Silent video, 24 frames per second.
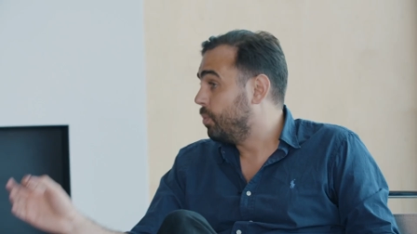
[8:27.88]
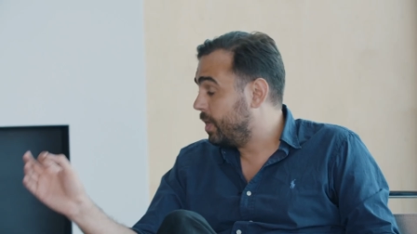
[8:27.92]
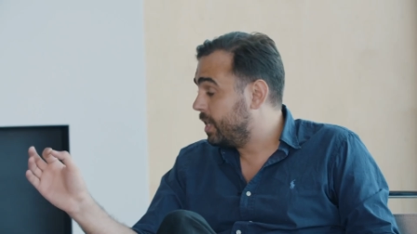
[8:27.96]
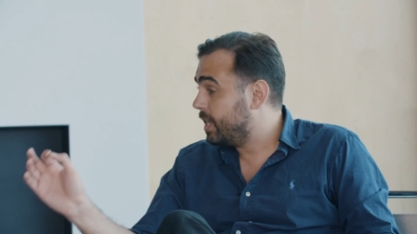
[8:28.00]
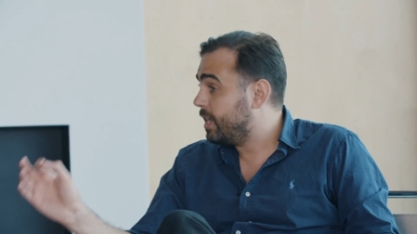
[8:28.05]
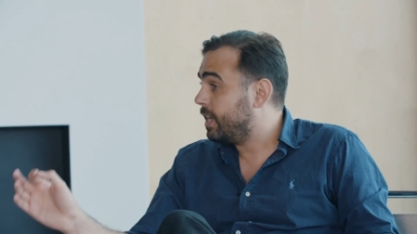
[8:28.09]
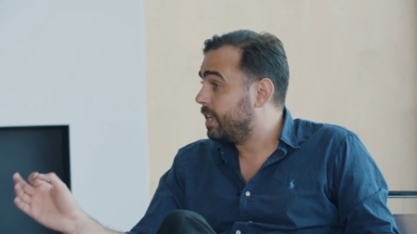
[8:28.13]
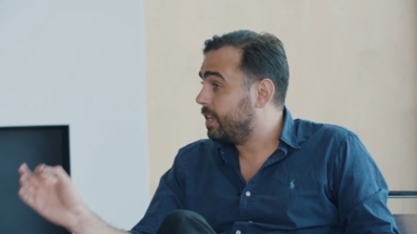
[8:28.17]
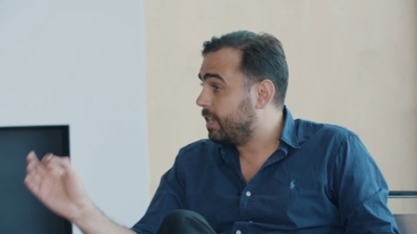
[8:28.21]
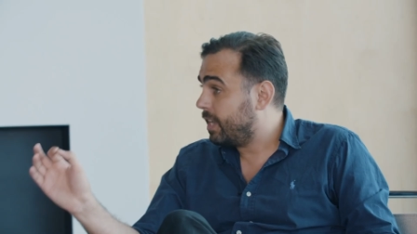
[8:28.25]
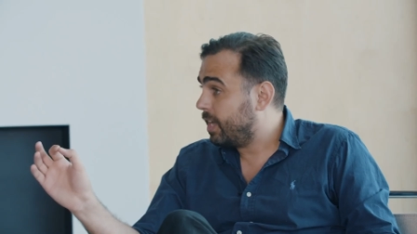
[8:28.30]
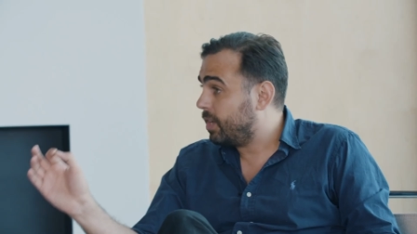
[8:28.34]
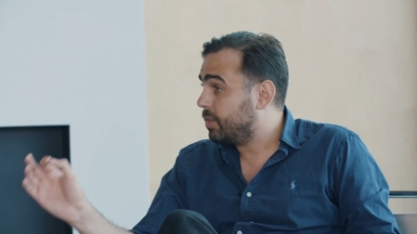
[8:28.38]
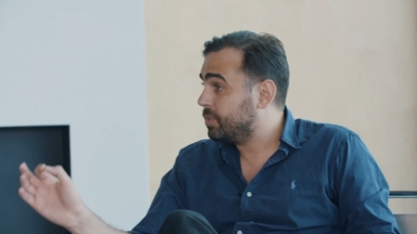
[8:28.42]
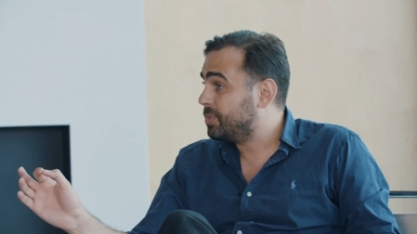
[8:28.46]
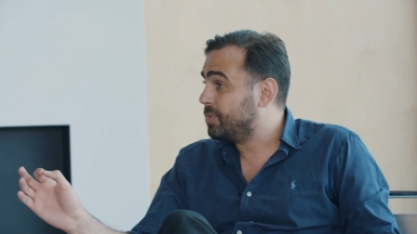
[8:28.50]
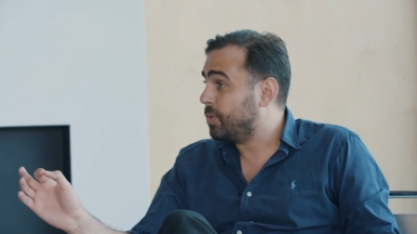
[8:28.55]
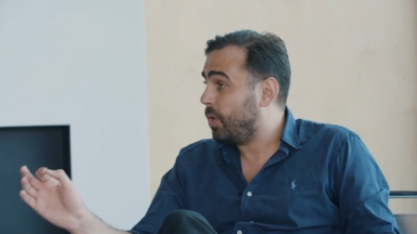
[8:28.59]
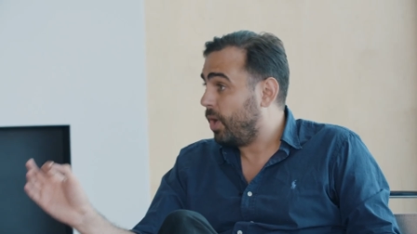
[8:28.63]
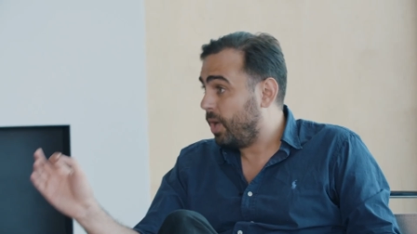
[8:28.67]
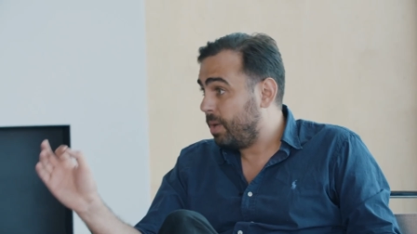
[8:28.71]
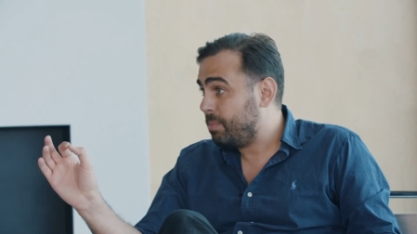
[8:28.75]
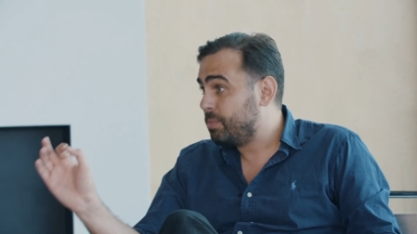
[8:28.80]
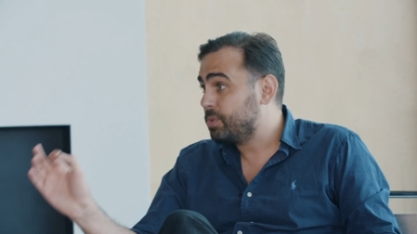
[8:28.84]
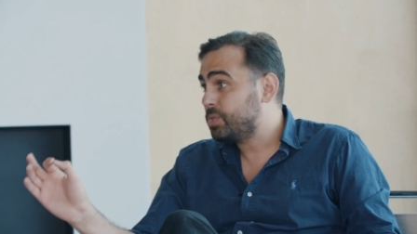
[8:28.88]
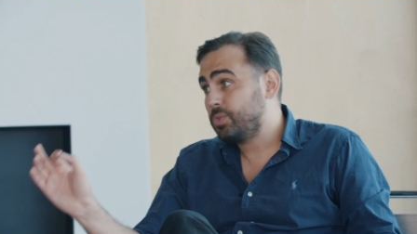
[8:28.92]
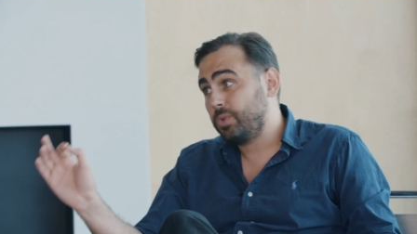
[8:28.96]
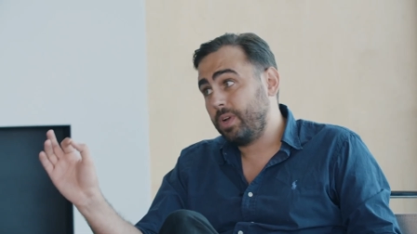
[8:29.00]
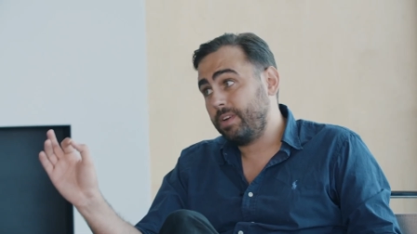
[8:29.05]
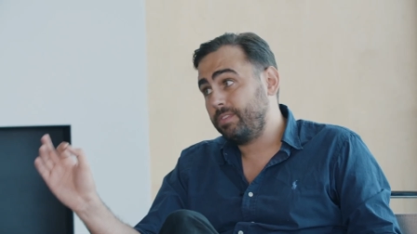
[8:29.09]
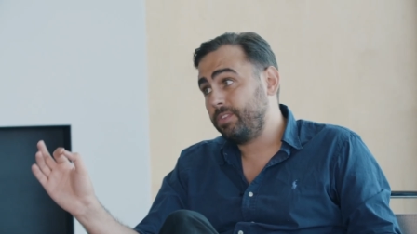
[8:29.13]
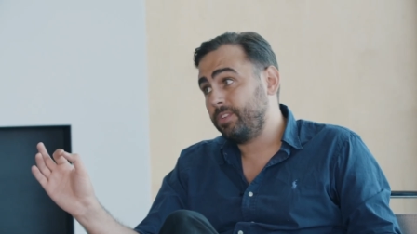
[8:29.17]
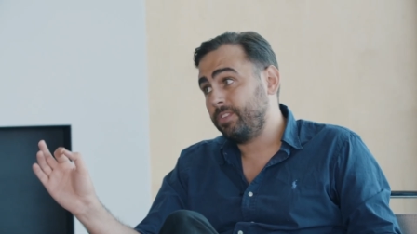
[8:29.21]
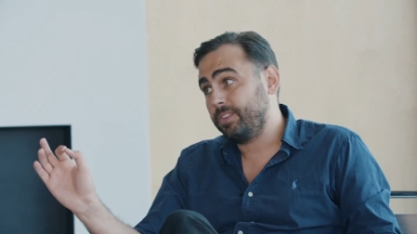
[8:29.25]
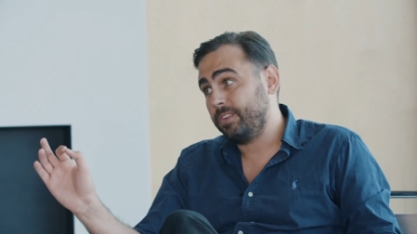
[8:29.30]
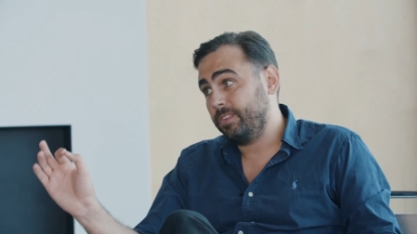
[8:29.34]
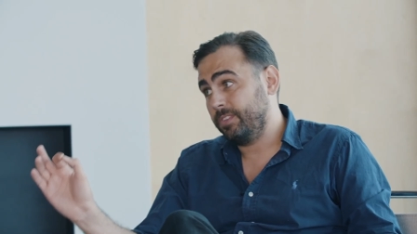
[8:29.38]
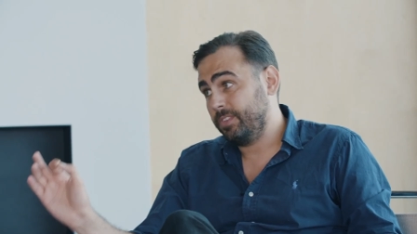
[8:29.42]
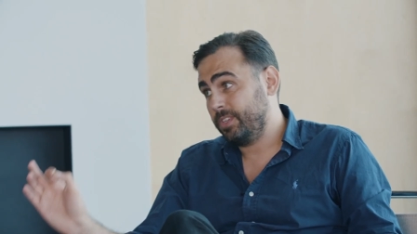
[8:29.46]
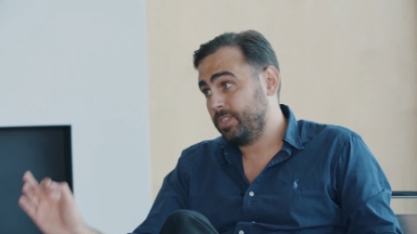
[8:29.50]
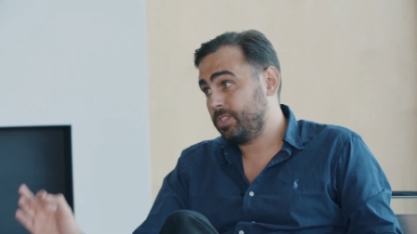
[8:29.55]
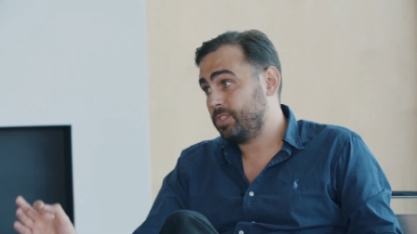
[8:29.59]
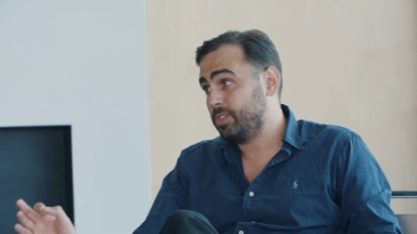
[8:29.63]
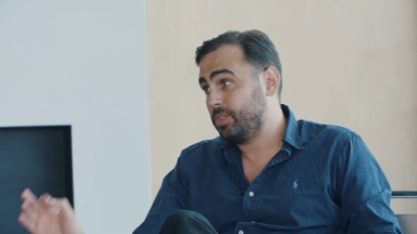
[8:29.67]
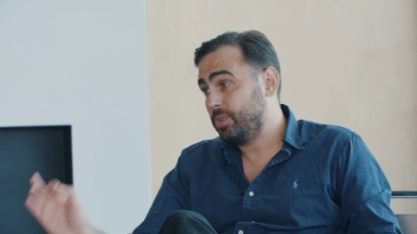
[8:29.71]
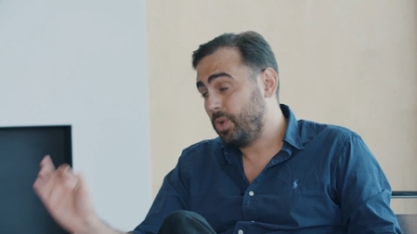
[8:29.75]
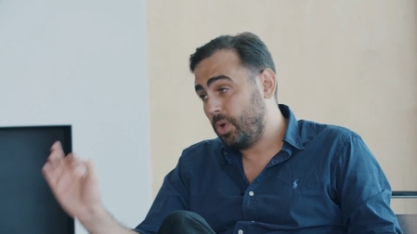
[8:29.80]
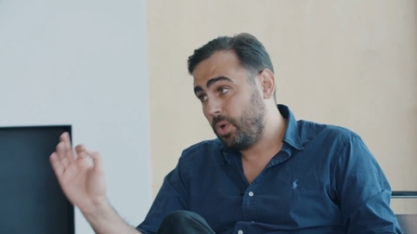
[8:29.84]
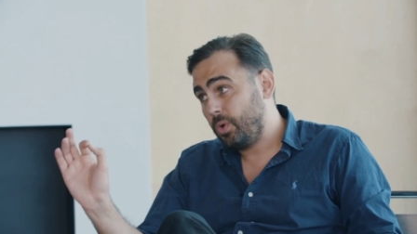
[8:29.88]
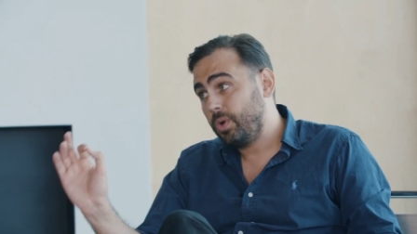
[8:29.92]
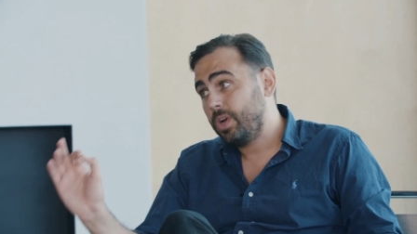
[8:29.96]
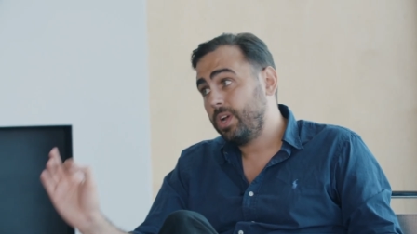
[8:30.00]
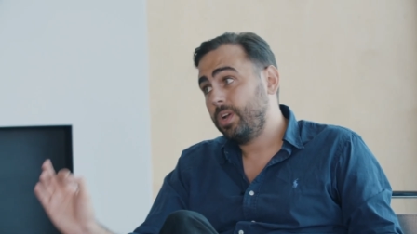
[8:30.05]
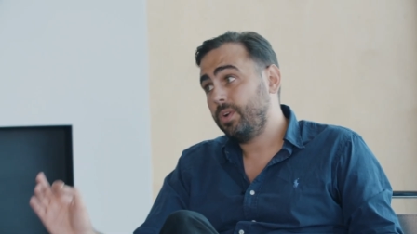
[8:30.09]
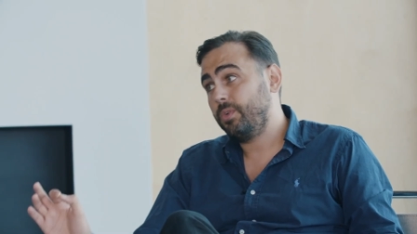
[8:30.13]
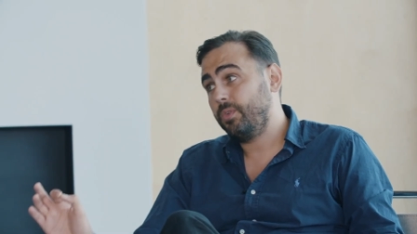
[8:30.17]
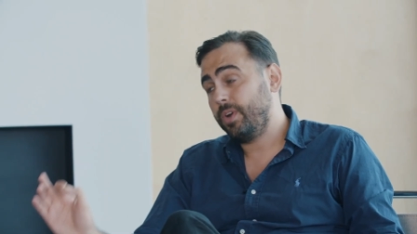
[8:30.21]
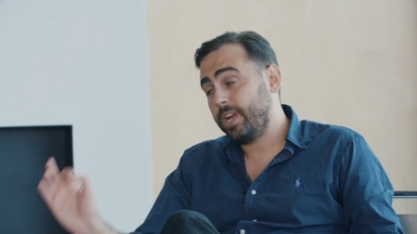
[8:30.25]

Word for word: We are allowed to almost do everything. There's no